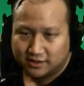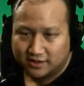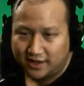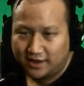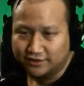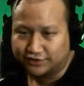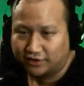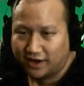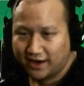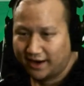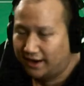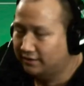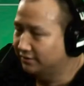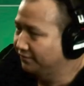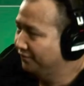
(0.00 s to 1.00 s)
yeah, try it
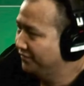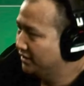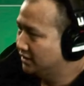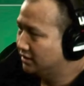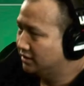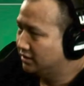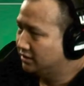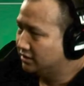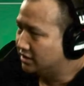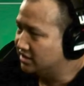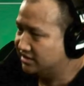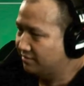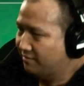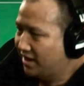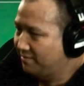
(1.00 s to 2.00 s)
out,
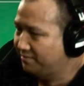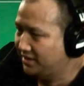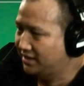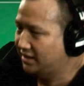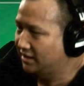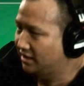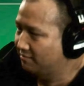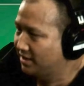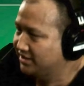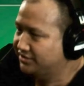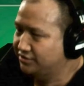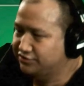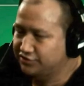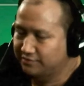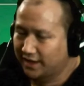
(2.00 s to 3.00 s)
because it might
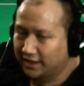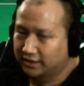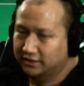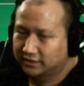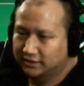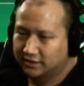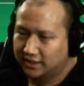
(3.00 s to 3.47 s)
suit you better.